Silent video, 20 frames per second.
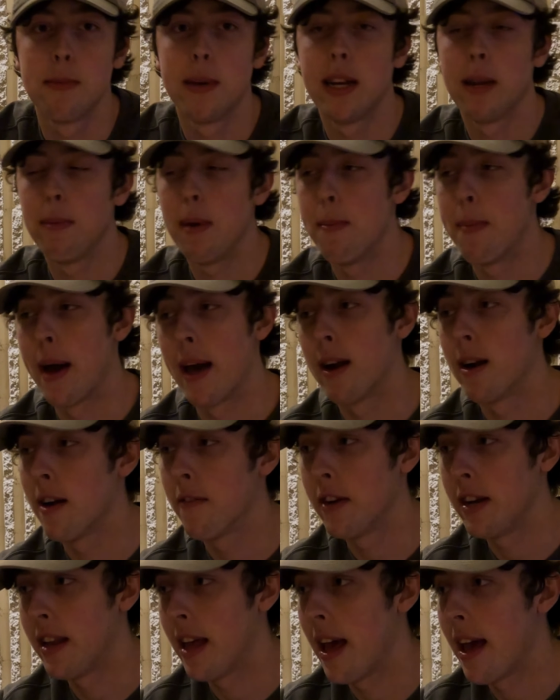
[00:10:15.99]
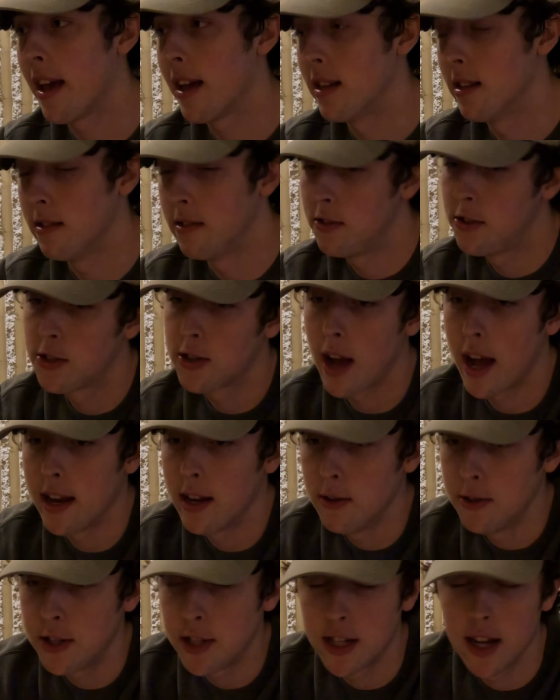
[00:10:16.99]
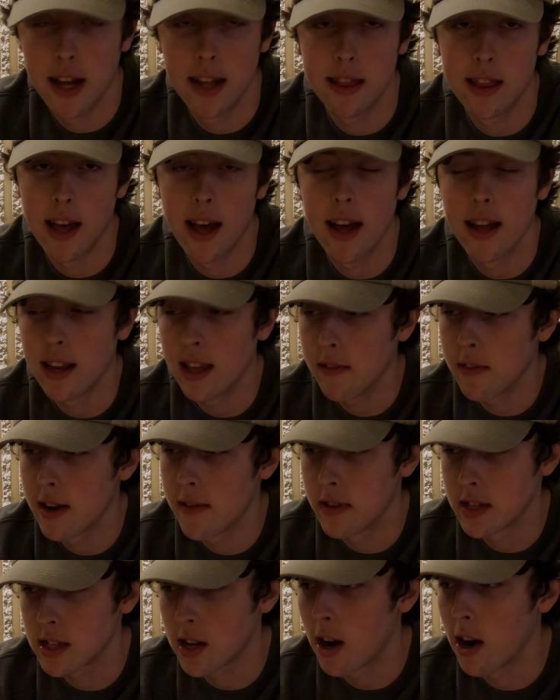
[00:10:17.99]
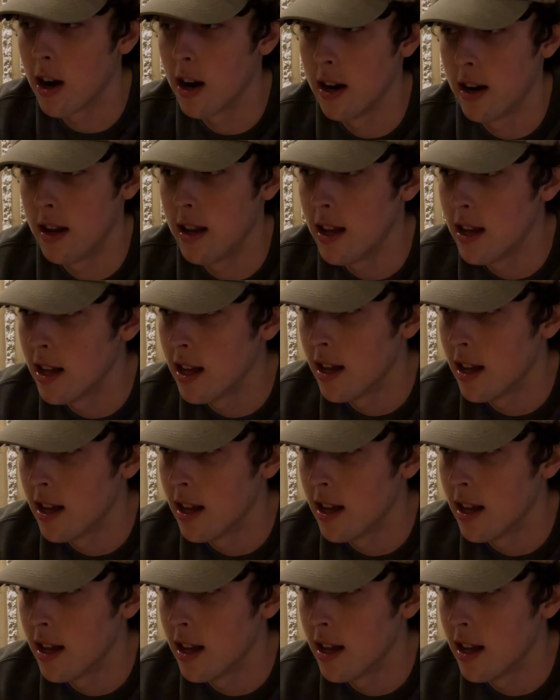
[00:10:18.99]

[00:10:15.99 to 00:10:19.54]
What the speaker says: me to be better every day and try new shit that even if it's hard,